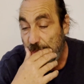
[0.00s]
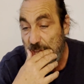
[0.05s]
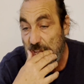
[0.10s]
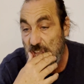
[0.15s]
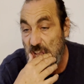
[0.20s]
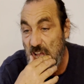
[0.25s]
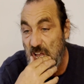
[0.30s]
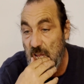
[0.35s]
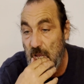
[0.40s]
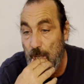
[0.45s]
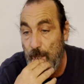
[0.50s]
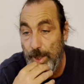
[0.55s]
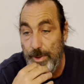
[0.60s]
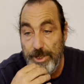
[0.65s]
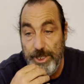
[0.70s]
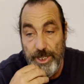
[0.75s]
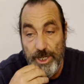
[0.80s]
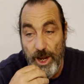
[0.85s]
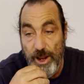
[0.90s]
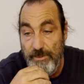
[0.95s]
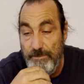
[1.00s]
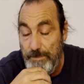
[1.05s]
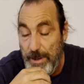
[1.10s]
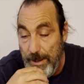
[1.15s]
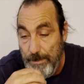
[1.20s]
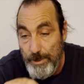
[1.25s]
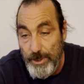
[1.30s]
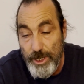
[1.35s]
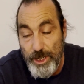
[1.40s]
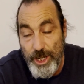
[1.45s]
If
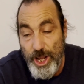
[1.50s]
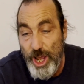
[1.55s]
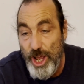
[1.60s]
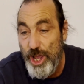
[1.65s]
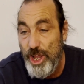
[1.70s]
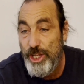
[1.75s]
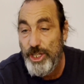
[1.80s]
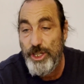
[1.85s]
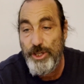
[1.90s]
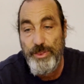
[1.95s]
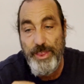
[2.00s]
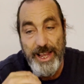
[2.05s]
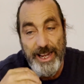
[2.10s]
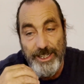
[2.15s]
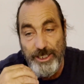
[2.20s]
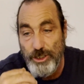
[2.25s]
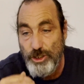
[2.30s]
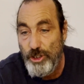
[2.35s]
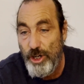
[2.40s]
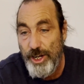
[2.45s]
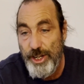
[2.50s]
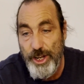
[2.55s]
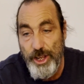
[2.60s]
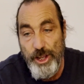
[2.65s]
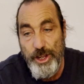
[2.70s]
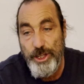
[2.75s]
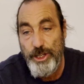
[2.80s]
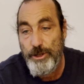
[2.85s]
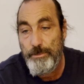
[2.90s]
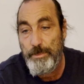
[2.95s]
people are going to hurt you, they're going to try and
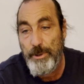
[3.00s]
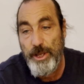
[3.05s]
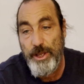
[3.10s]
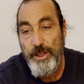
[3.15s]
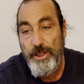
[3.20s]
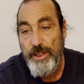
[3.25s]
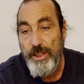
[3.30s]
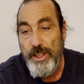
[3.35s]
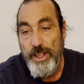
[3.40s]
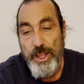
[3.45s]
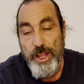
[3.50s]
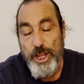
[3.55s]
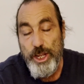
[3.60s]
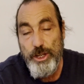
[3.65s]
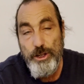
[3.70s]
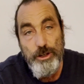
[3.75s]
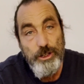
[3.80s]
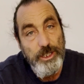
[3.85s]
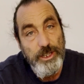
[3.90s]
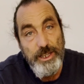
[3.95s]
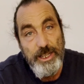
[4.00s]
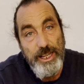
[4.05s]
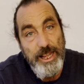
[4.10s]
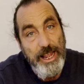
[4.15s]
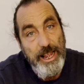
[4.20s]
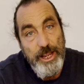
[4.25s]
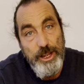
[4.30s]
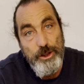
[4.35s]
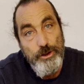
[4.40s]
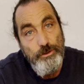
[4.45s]
hurt you, but
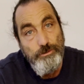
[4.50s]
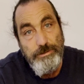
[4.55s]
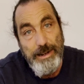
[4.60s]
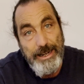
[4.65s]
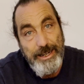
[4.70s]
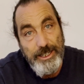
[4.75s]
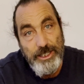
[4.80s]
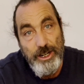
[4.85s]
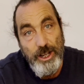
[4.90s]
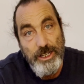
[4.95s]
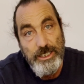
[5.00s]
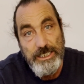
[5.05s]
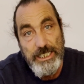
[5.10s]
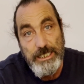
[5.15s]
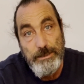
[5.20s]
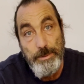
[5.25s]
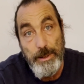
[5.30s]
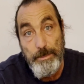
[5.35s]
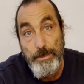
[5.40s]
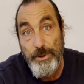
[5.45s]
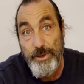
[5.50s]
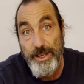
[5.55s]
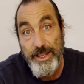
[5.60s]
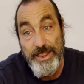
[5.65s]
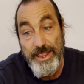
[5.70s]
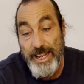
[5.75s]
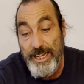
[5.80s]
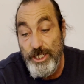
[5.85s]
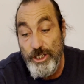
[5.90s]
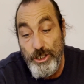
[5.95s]
you'll recognize these people
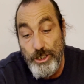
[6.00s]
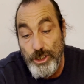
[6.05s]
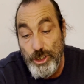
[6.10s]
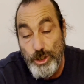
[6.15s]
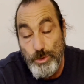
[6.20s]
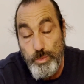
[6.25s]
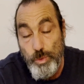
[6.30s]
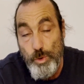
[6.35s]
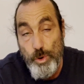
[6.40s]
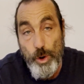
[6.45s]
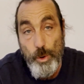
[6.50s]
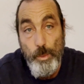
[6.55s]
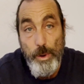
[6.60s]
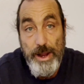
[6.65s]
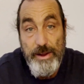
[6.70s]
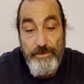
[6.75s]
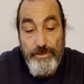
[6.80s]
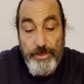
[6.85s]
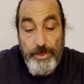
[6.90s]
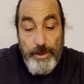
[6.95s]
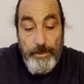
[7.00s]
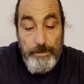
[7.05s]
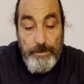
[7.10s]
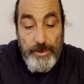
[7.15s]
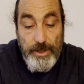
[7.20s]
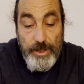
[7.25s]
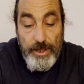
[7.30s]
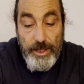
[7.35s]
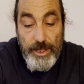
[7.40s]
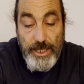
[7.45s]
and then you can just walk away from them.
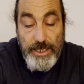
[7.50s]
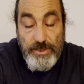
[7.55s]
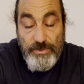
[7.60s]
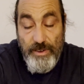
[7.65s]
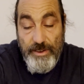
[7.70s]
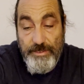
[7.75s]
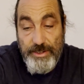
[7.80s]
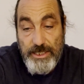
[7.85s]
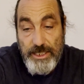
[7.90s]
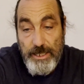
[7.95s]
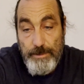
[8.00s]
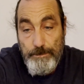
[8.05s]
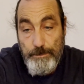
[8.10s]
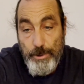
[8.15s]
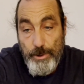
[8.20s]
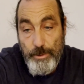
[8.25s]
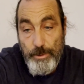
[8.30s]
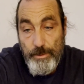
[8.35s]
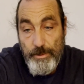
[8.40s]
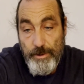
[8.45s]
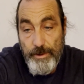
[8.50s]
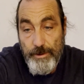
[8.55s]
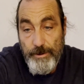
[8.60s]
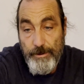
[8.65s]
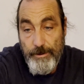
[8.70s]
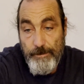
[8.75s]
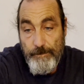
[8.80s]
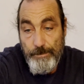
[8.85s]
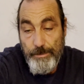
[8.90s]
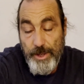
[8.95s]
It's very simple.
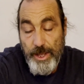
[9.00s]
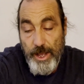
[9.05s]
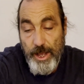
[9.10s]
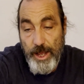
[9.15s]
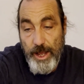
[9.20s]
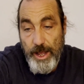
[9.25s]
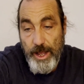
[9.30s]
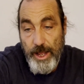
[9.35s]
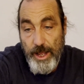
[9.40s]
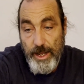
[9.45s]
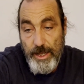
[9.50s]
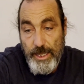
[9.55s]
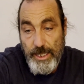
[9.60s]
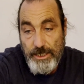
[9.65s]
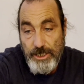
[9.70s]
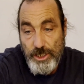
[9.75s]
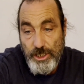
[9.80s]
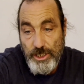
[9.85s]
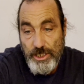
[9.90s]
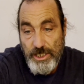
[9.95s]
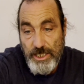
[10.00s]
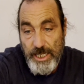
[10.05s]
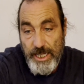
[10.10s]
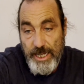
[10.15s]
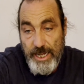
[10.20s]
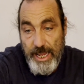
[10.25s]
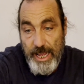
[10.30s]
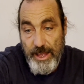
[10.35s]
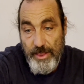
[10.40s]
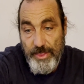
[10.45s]
Let's just
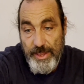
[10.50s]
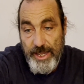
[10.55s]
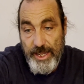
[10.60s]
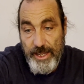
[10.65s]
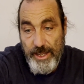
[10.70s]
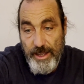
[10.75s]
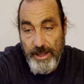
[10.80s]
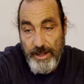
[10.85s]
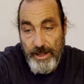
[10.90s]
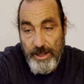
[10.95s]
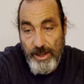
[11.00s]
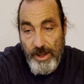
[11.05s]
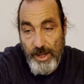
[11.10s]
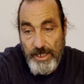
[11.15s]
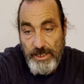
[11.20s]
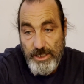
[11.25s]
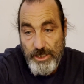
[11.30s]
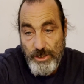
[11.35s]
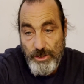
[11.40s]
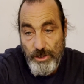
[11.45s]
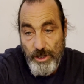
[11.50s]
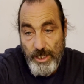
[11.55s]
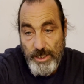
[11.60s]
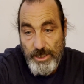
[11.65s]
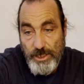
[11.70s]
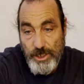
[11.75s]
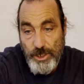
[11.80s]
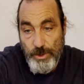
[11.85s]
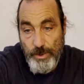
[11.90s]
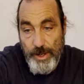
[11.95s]
see how the guides are trying
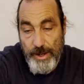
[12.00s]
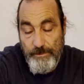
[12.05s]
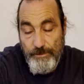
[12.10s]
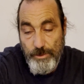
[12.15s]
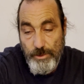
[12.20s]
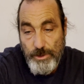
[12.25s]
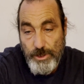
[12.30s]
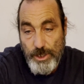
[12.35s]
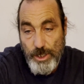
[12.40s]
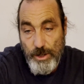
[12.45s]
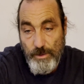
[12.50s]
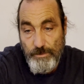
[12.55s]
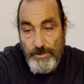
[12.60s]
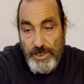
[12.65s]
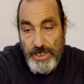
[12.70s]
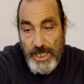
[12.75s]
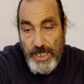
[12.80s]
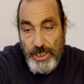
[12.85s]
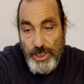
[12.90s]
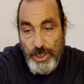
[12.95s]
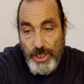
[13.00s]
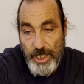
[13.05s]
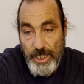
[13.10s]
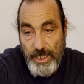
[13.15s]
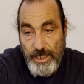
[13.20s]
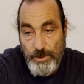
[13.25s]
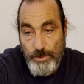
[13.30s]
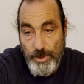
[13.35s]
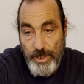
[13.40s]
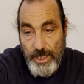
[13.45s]
to influence the conversation that
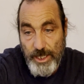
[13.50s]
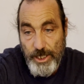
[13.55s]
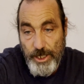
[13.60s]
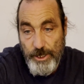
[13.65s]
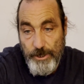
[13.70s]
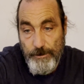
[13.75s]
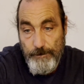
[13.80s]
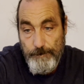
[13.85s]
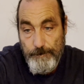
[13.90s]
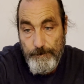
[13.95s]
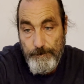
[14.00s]
is within you.